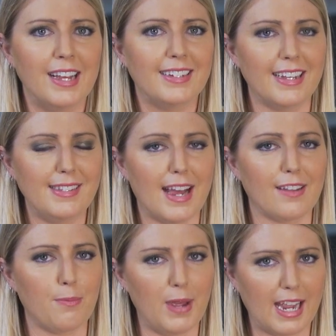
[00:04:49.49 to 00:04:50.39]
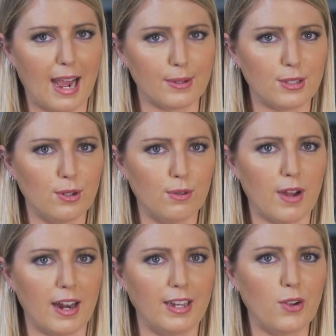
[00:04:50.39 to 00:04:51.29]
Test out the peak hour school
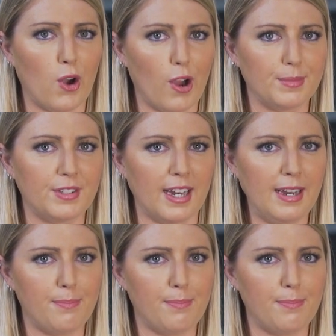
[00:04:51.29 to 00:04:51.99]
run in your home city,